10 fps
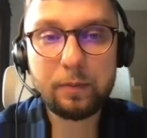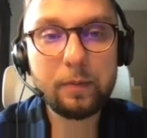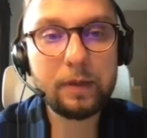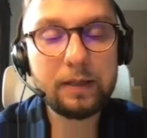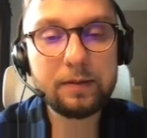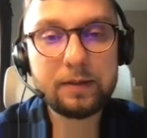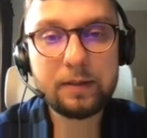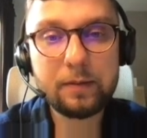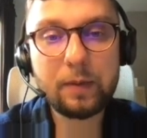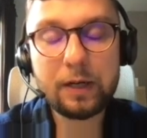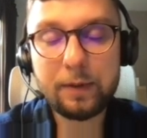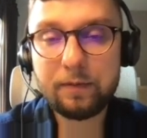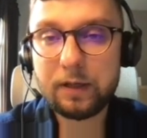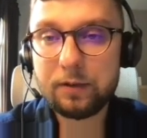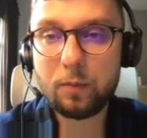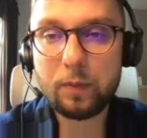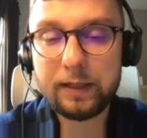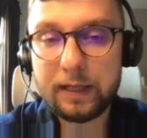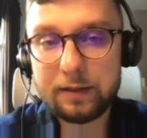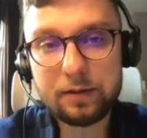it might be quite
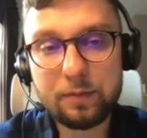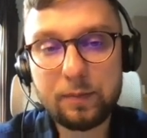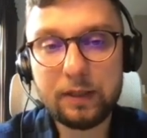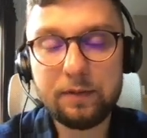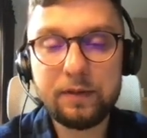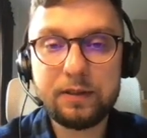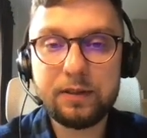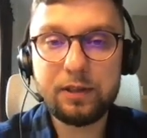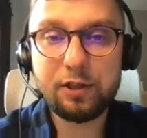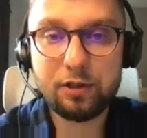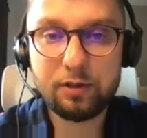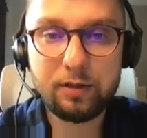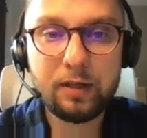complicated to make this decision,